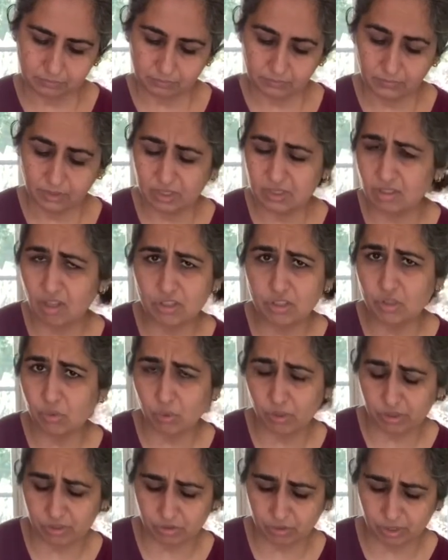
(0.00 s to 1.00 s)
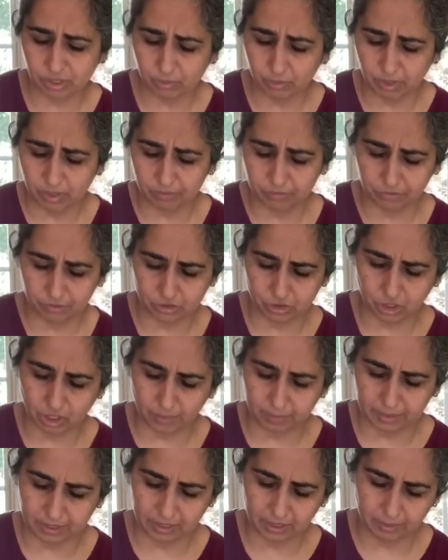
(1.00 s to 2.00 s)
This also works really well for
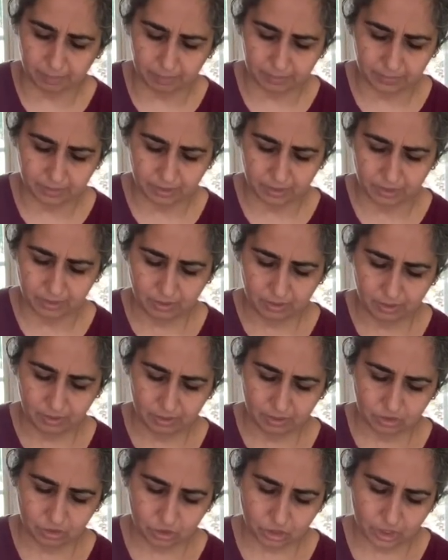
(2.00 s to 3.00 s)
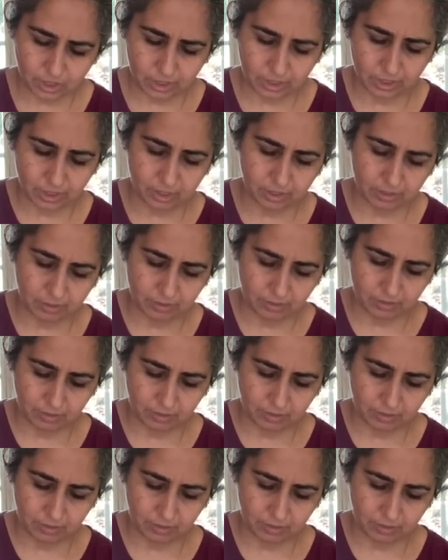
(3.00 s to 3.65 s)
chopping up chicken.